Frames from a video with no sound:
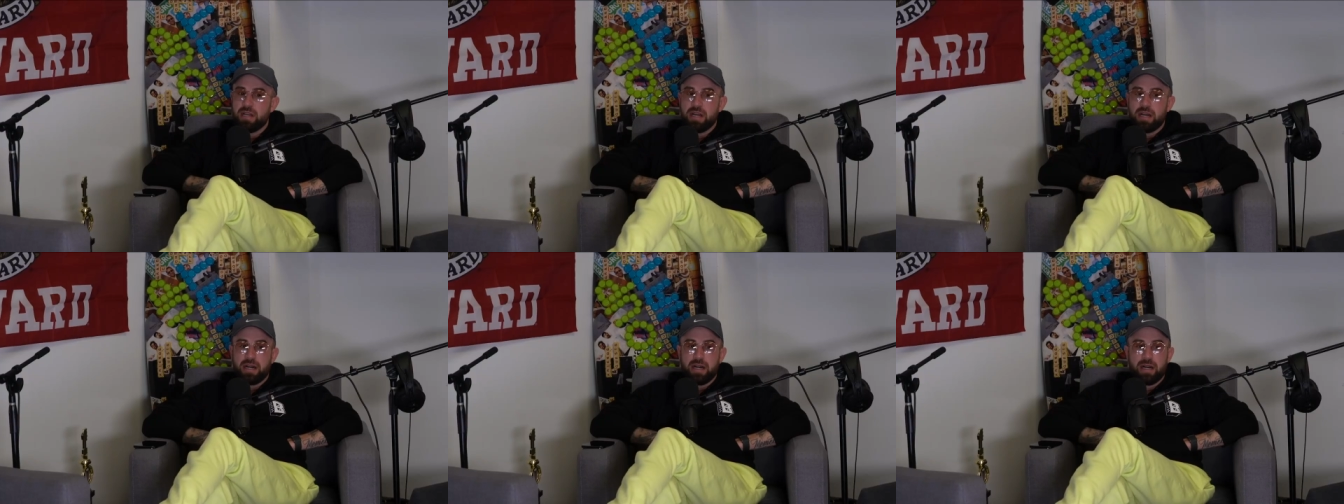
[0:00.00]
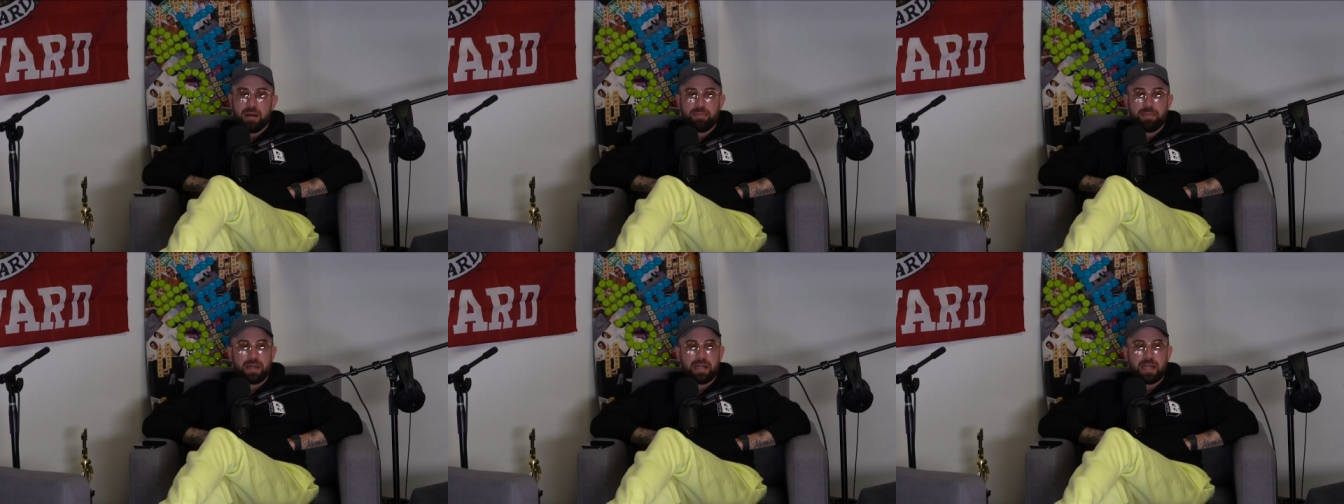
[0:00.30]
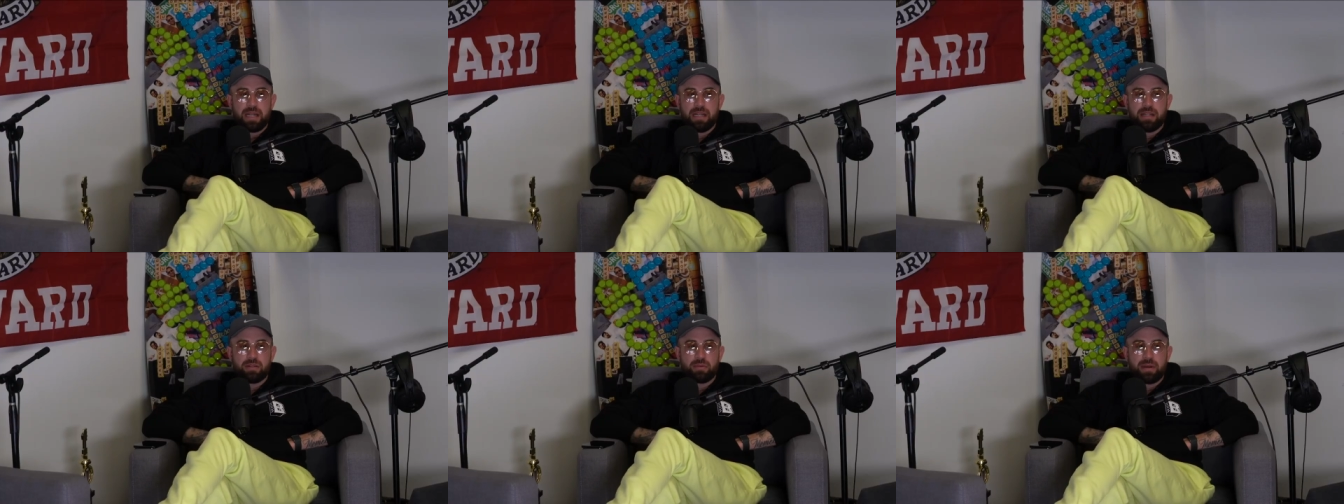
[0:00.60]
Uh, but
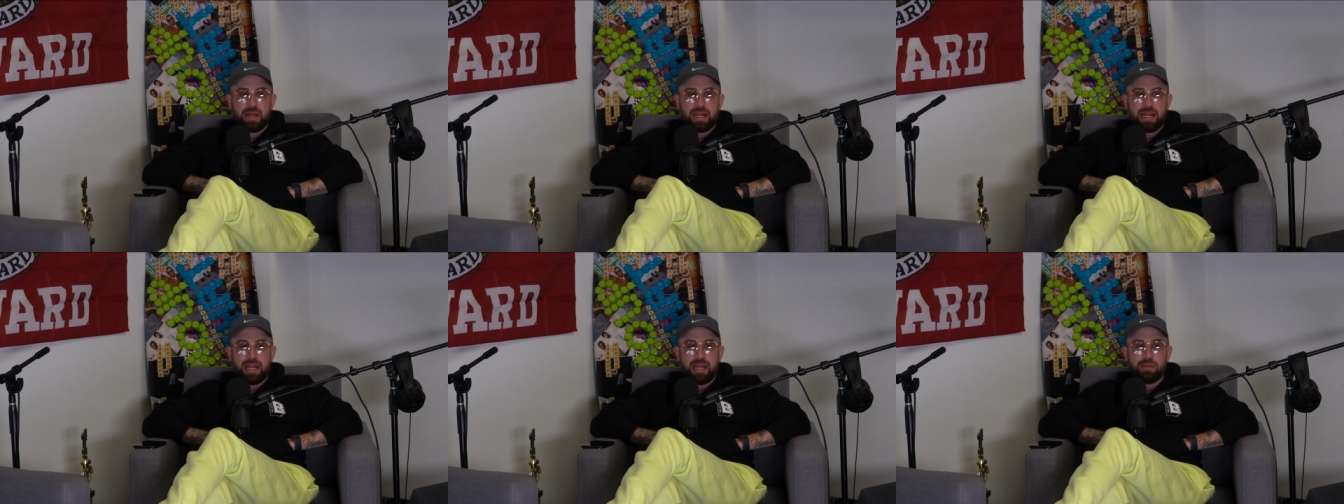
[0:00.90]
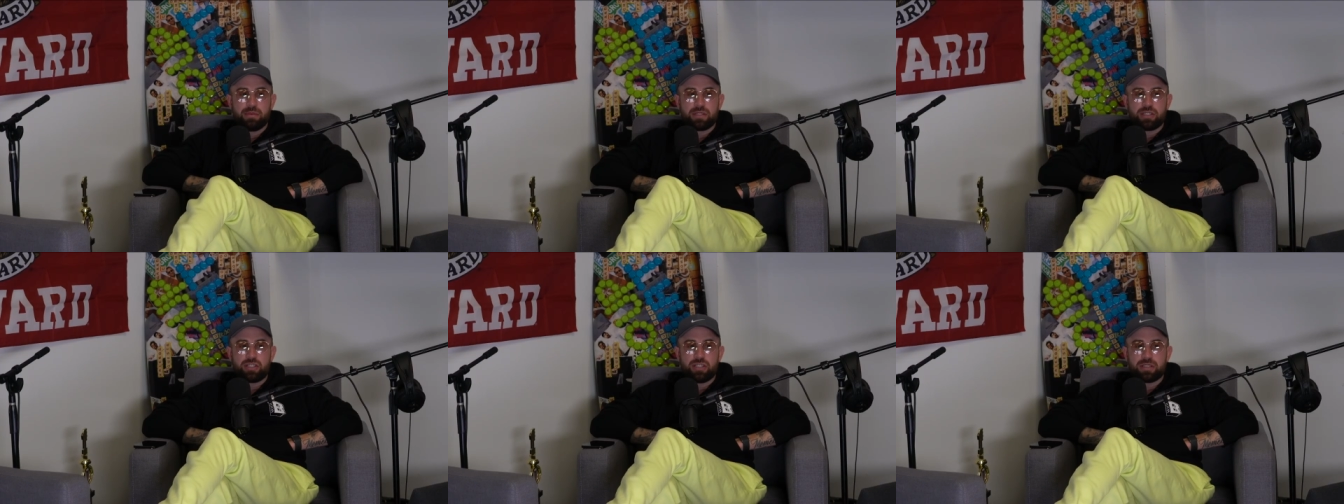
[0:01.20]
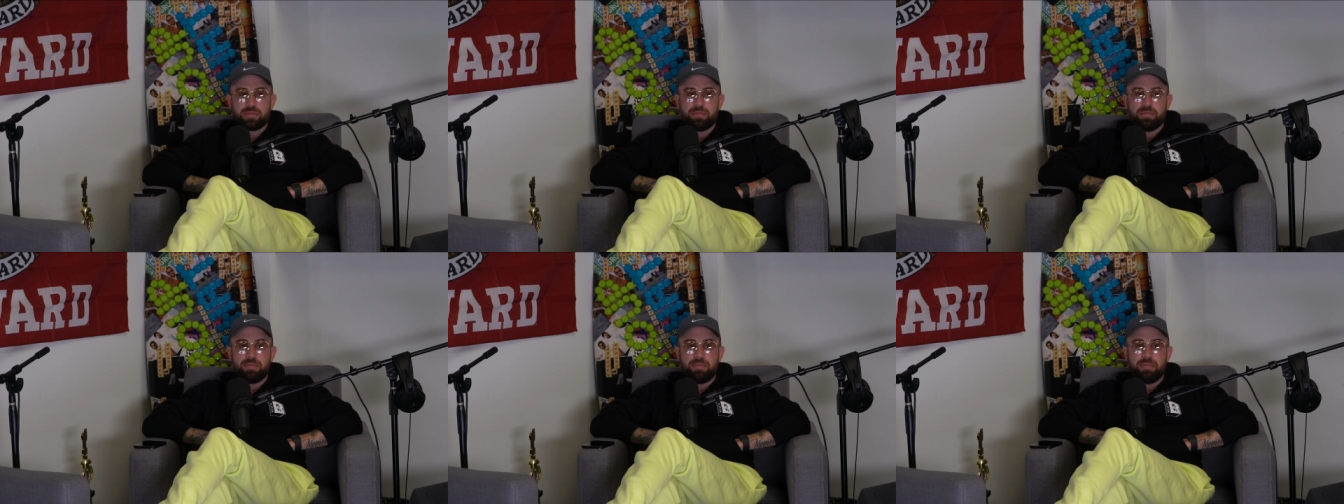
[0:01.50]
either way, it was
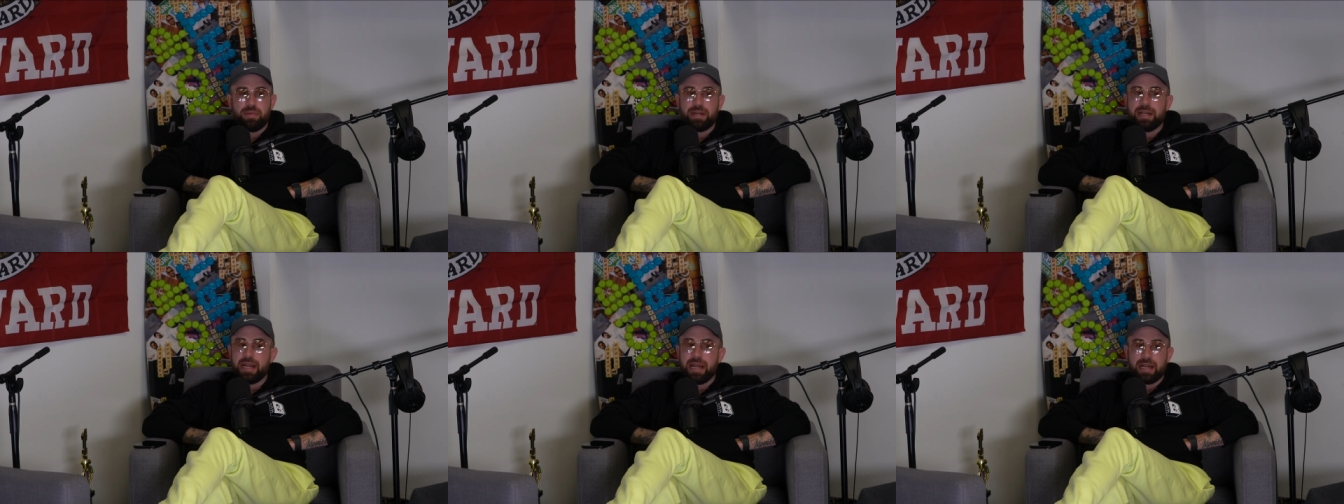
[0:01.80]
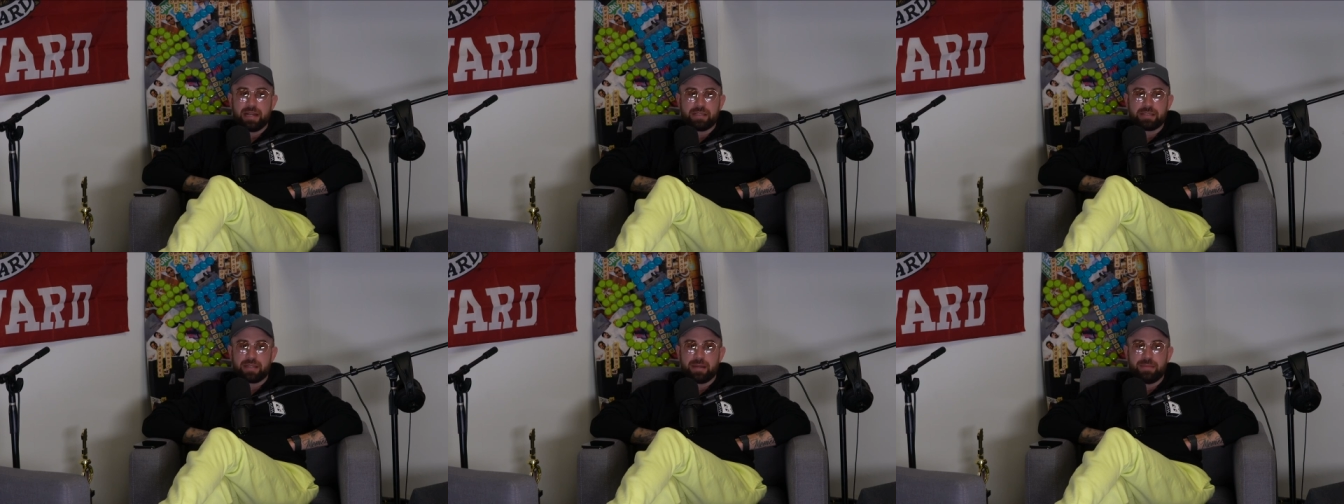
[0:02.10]
just bananas.